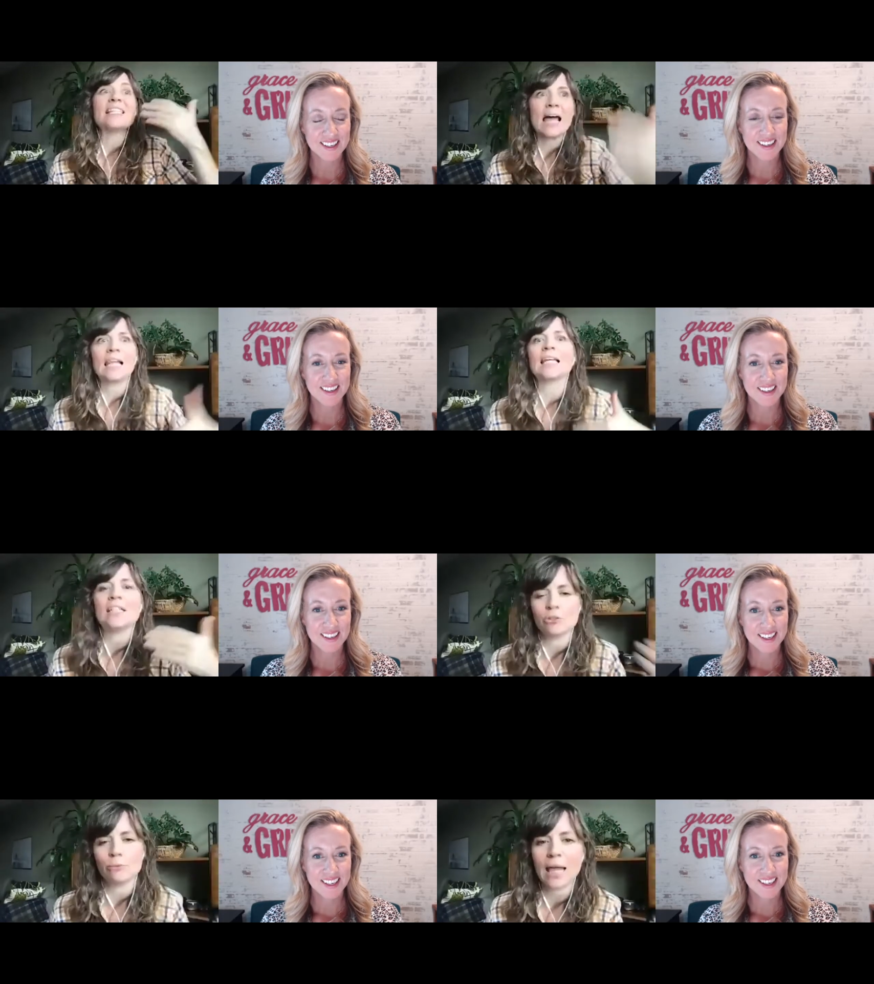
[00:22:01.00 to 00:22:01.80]
Speaker 1: telling it
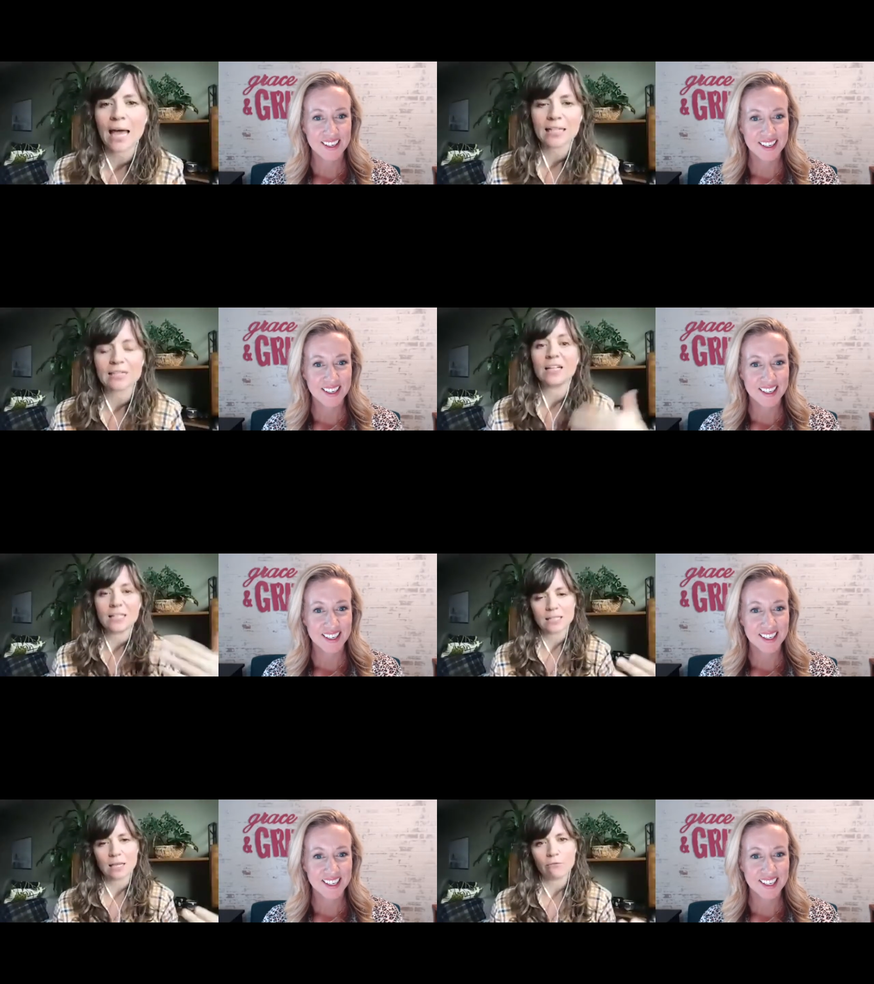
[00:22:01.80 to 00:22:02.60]
to relax and then
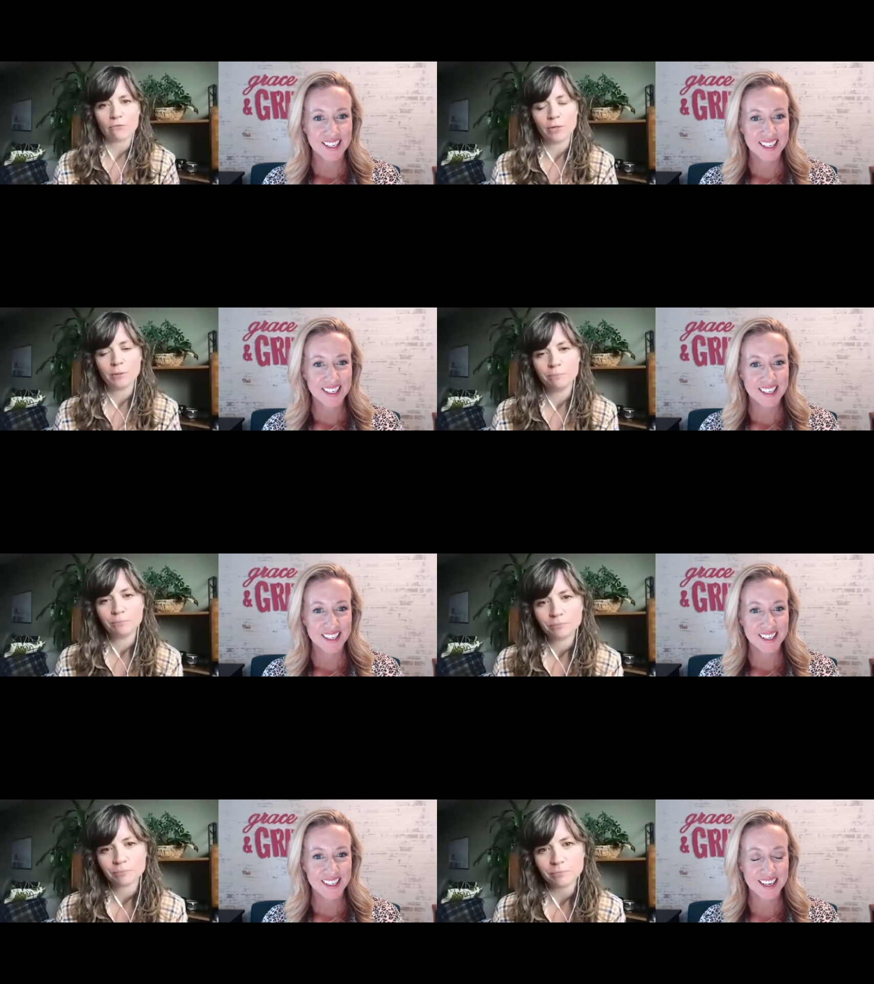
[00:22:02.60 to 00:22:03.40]
it's safe.
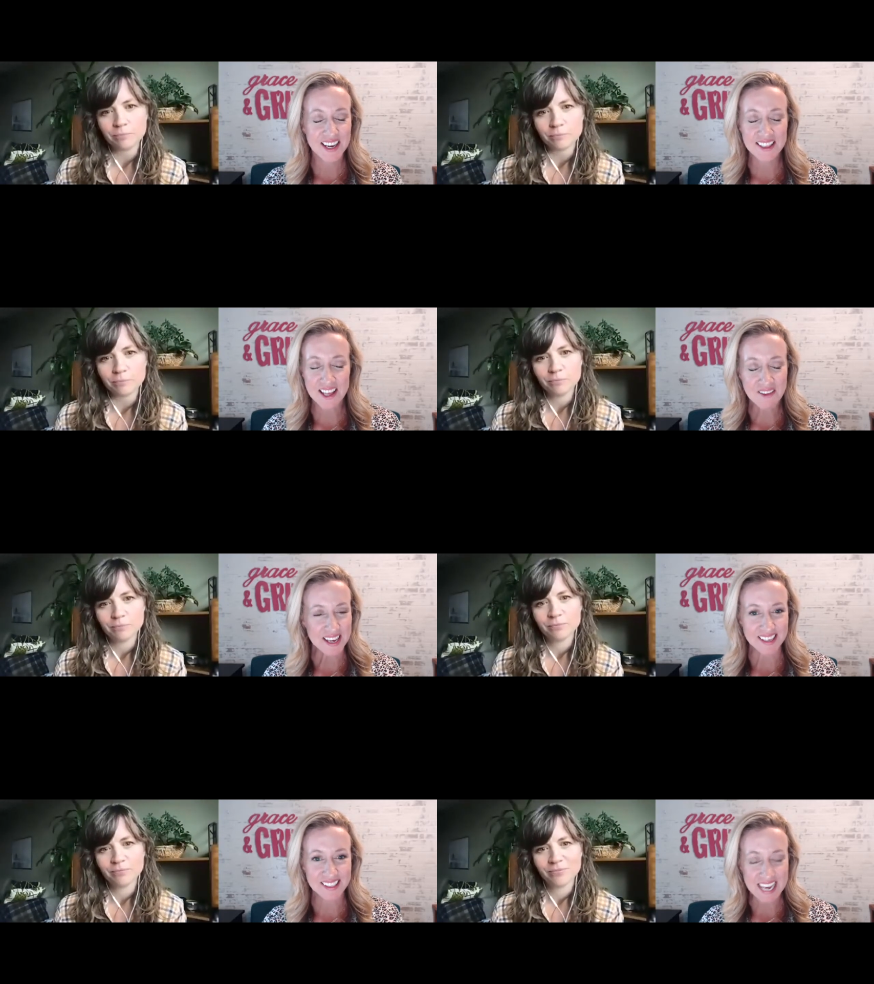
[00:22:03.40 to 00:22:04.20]
Speaker 2: I love
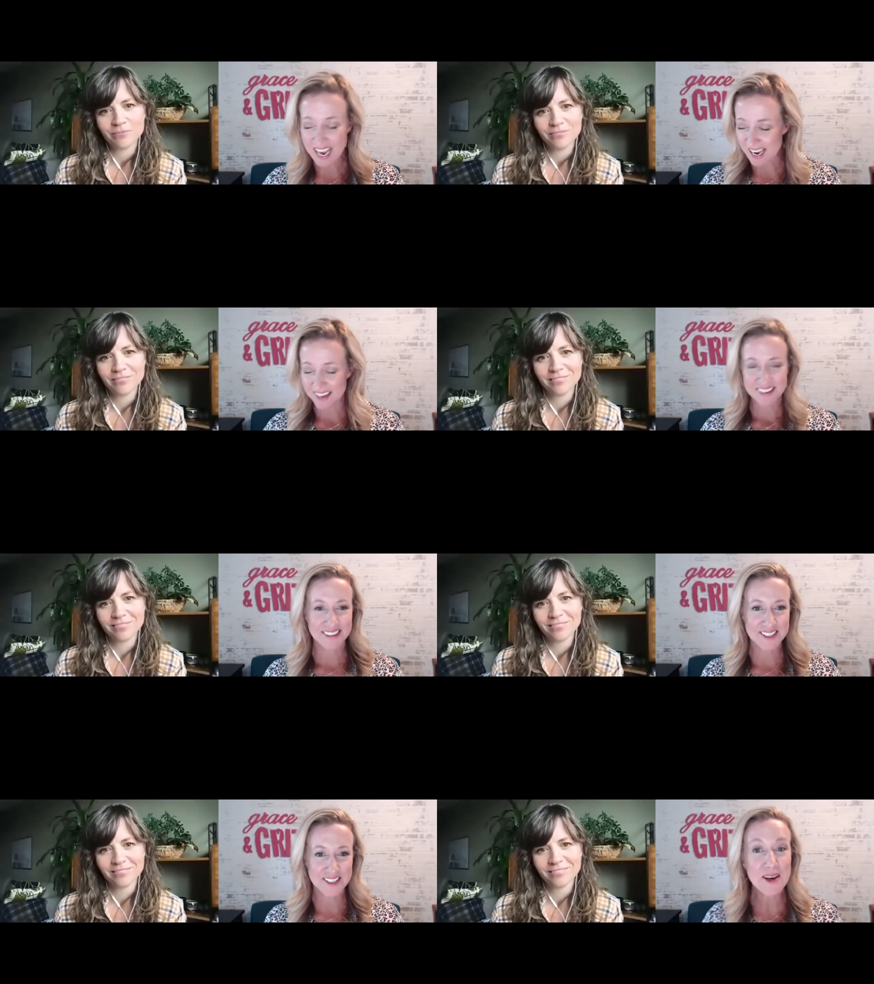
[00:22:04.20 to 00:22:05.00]
it. Yeah.
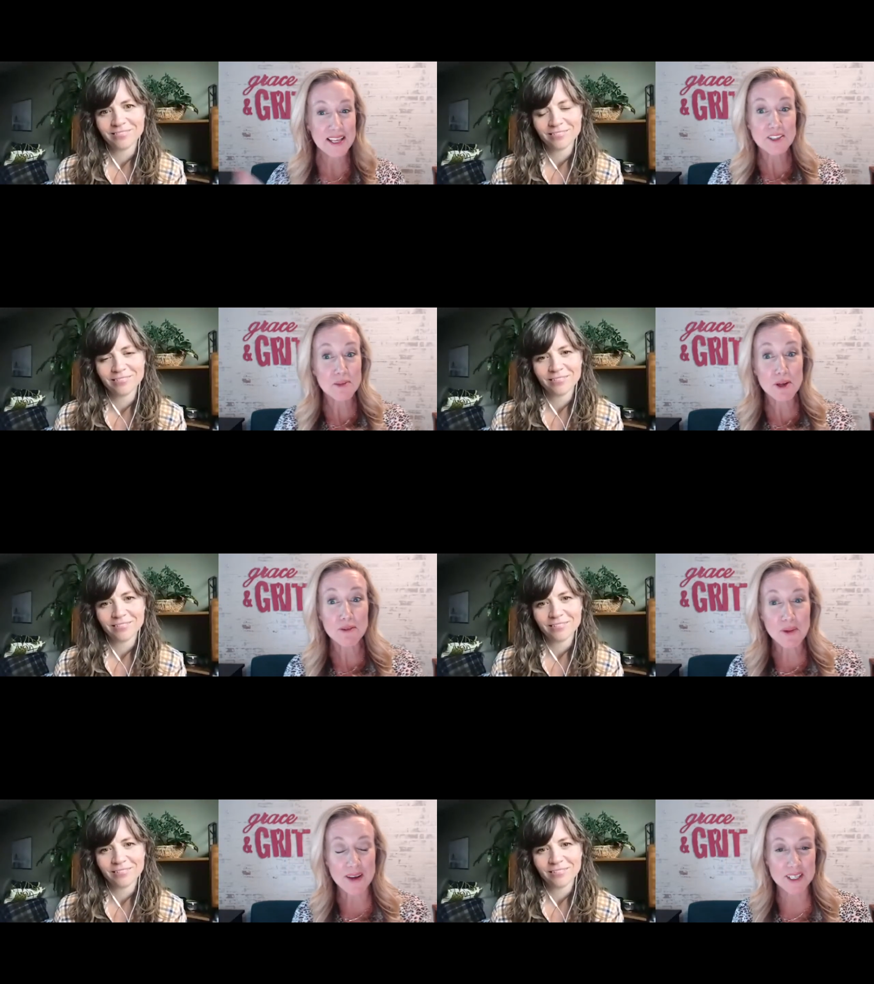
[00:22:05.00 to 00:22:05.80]
So it is a
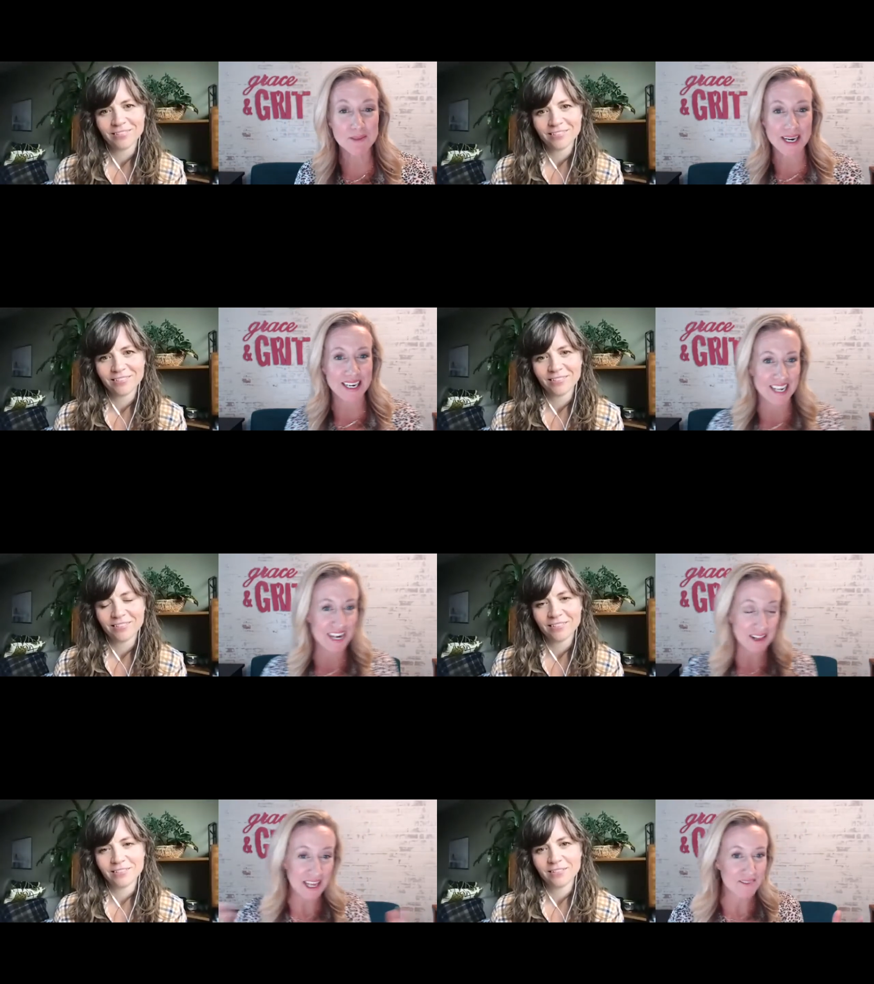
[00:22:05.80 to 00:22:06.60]
beautiful way of explaining it.
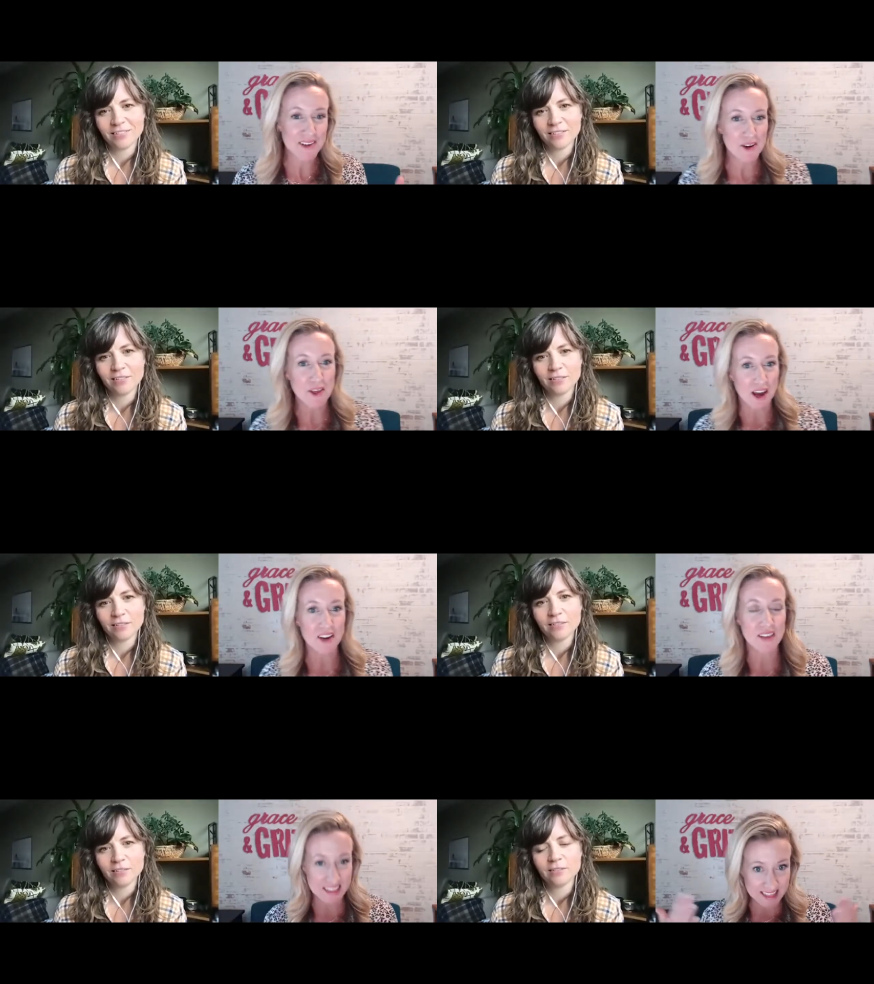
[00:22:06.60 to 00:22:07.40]
Like I've never
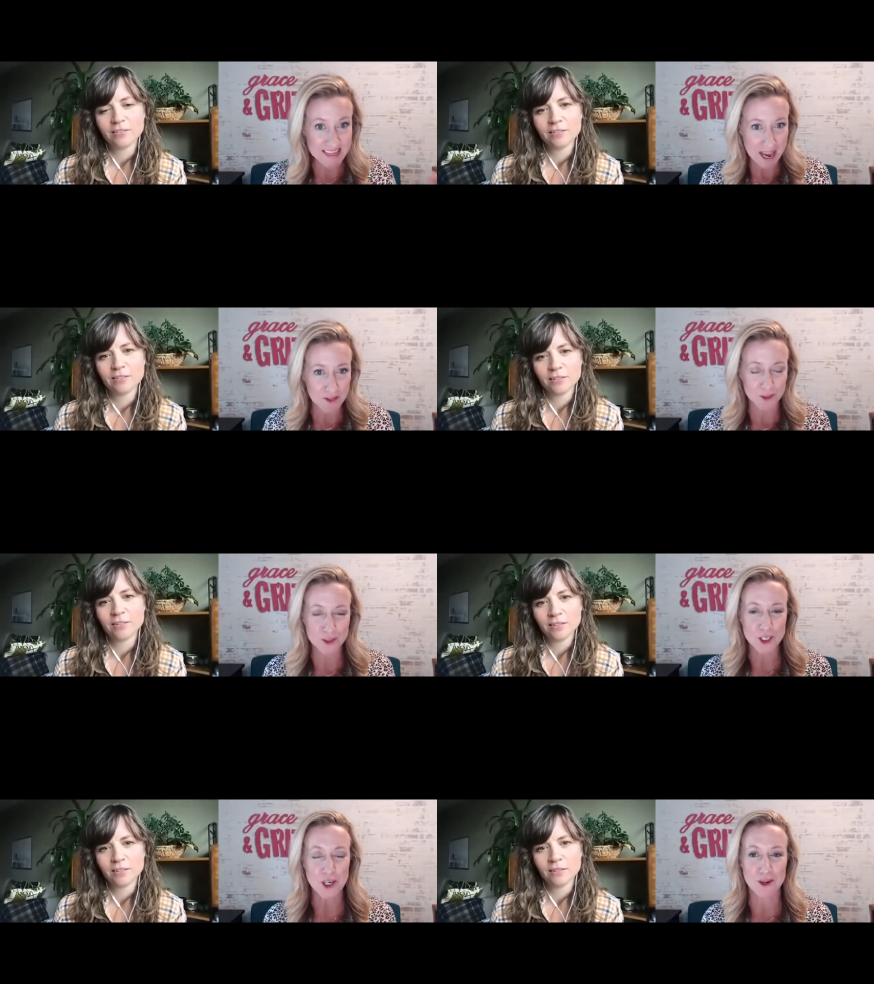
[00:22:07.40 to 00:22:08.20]
thought of it in that
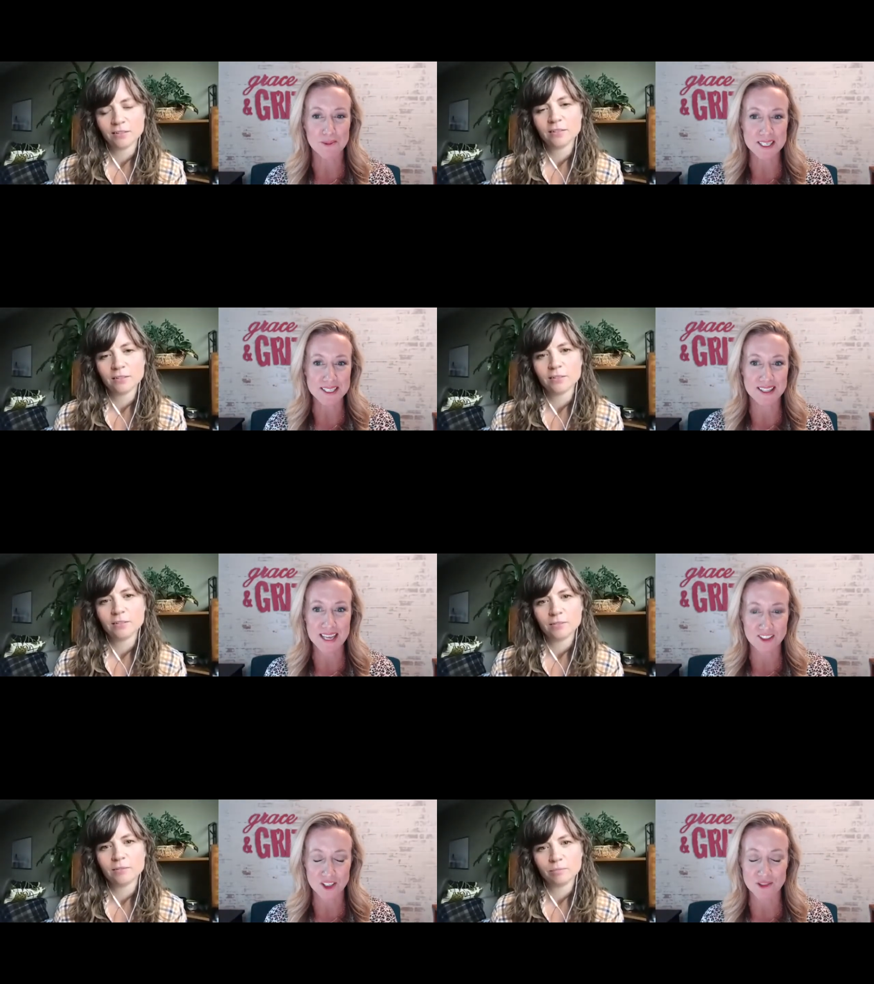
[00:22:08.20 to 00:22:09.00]
those terms, and
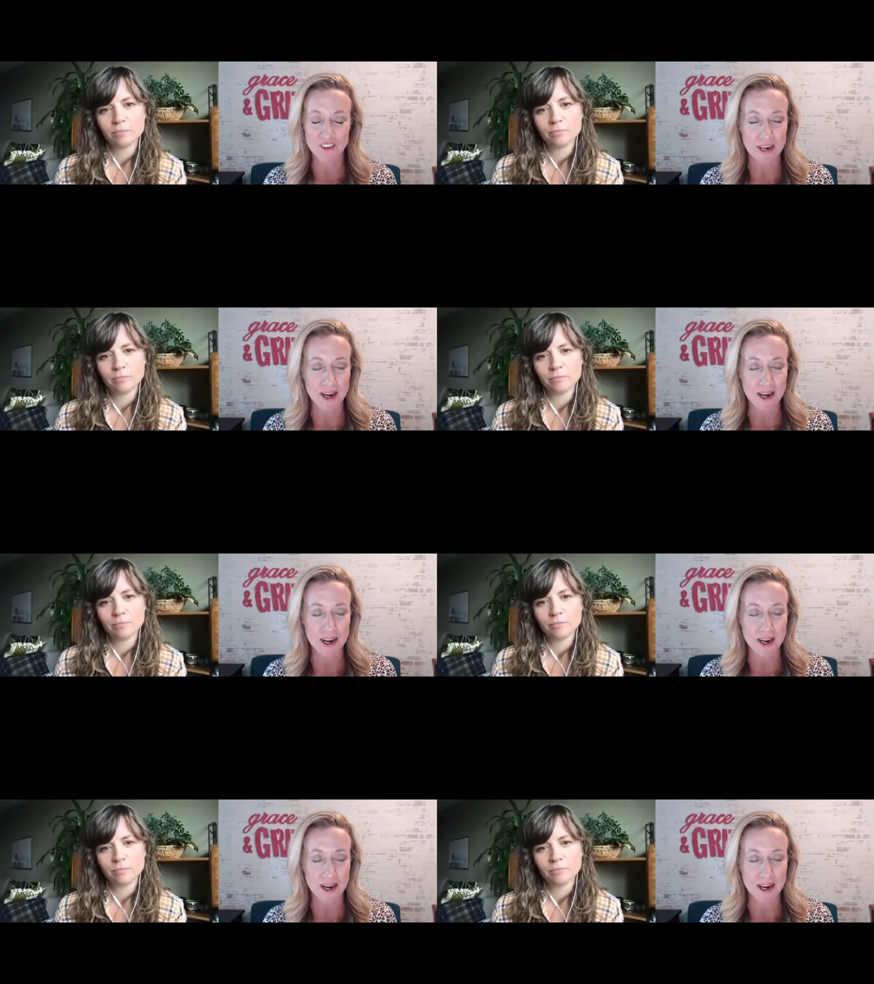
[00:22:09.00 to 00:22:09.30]
that's just very